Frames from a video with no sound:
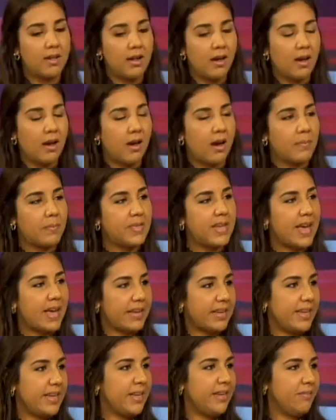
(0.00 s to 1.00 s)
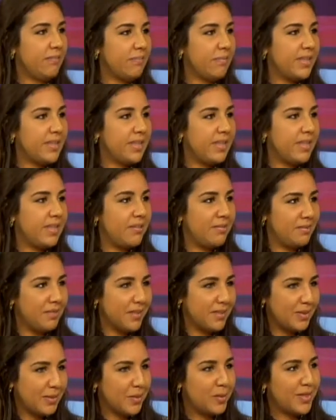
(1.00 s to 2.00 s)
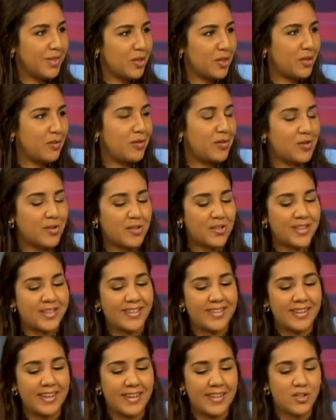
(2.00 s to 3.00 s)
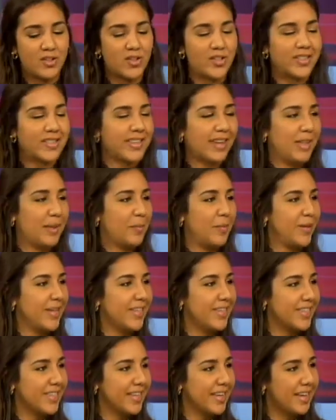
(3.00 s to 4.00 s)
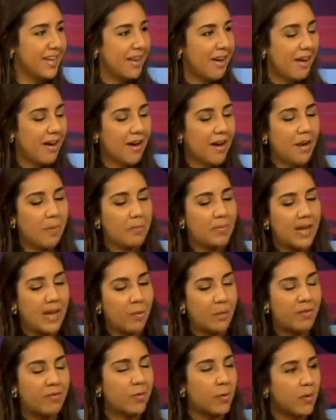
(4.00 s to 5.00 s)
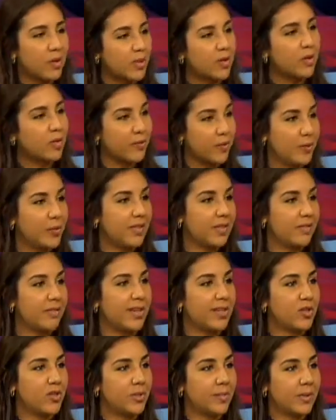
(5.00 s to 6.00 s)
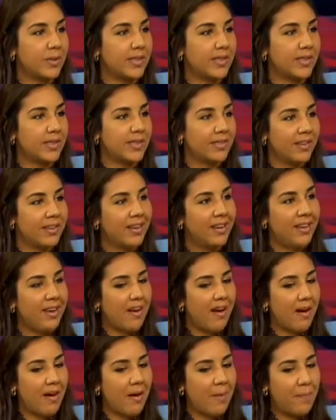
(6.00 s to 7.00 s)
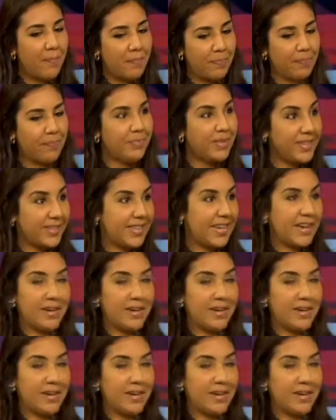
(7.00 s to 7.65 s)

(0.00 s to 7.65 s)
TANDI, the Association of Nutritionists and Dietitians, celebrates. And we focused on fruits and vegetables this year.